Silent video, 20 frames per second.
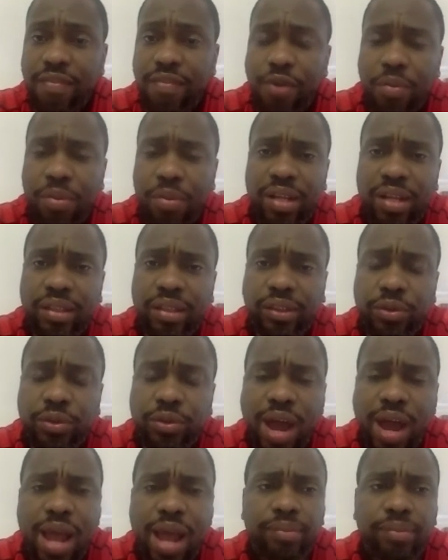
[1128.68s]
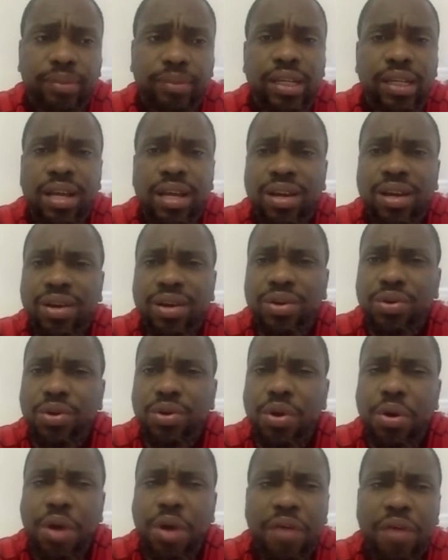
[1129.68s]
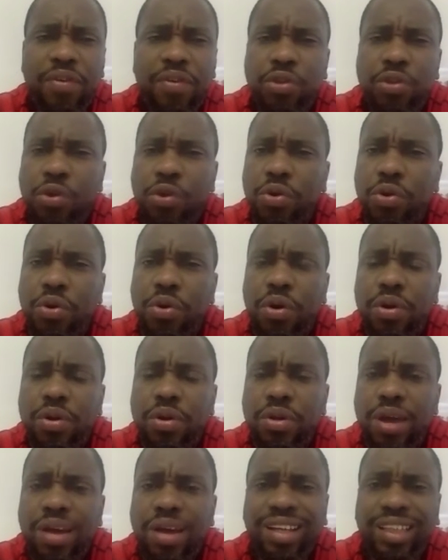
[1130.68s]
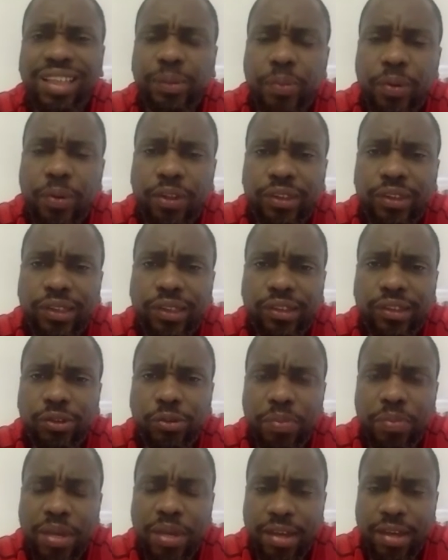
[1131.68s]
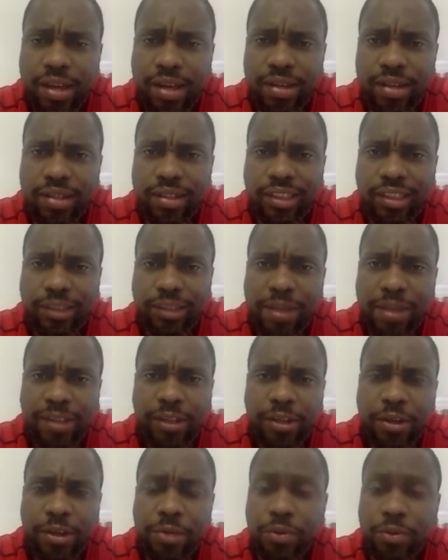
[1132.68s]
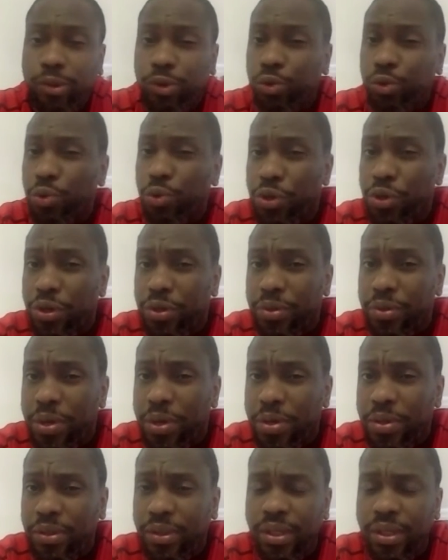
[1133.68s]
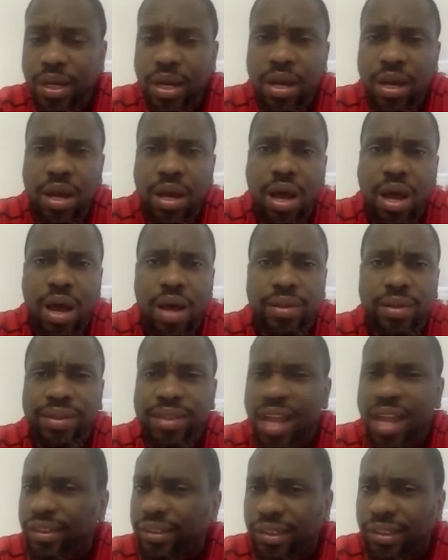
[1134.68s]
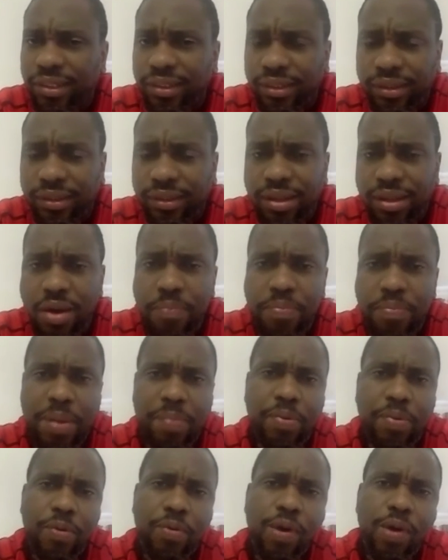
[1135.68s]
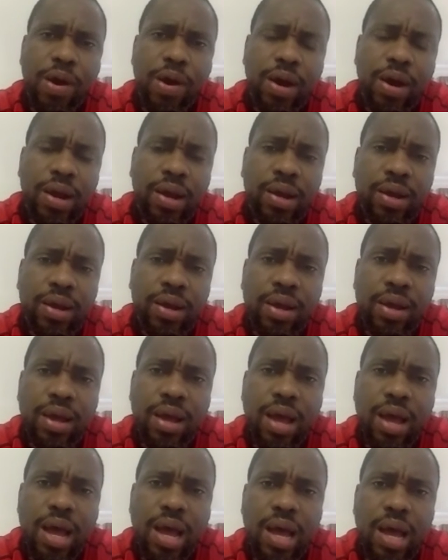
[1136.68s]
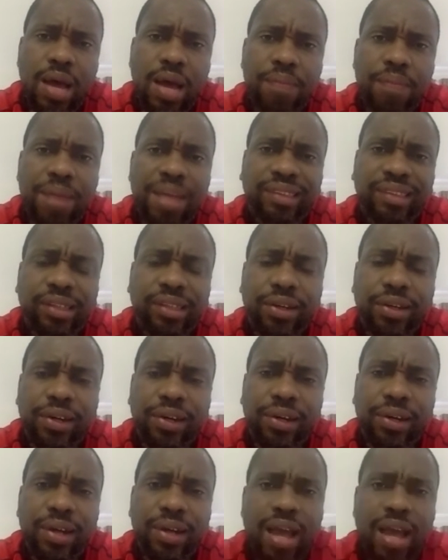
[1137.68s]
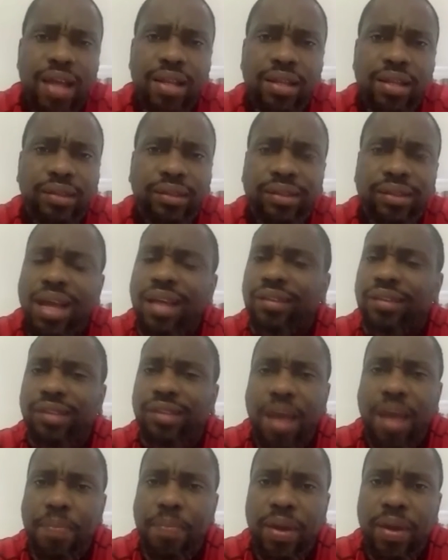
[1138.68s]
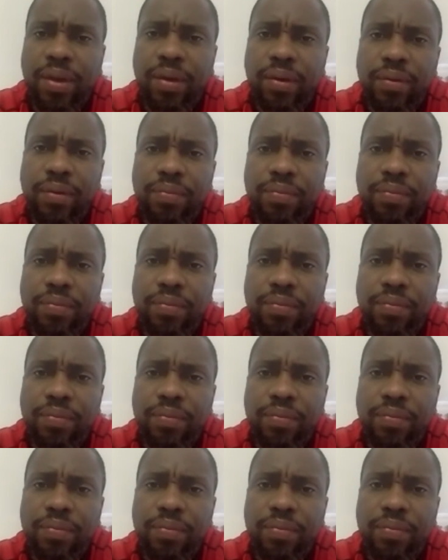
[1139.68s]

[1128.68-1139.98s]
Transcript: F committed these crimes. Uh, I think the youngest person to be killed in this massacre was two year old. Uh, dozens of people were uh, massacred. And it's not stopping.